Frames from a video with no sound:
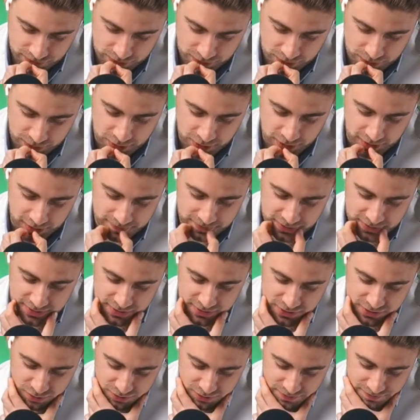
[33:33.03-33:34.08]
Okay,
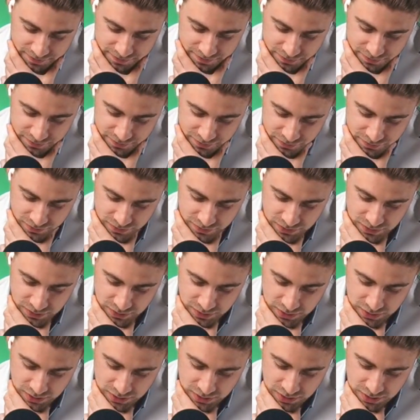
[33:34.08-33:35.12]
this one.
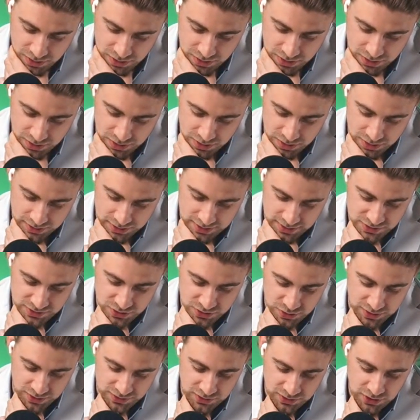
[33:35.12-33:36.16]
Let's
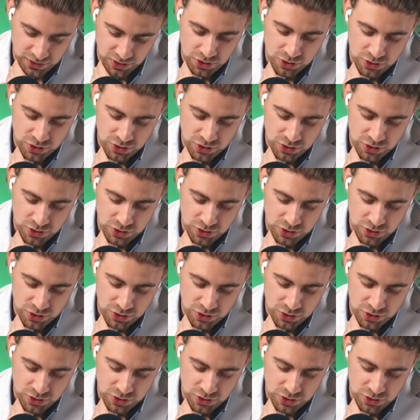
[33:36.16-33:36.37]
do it.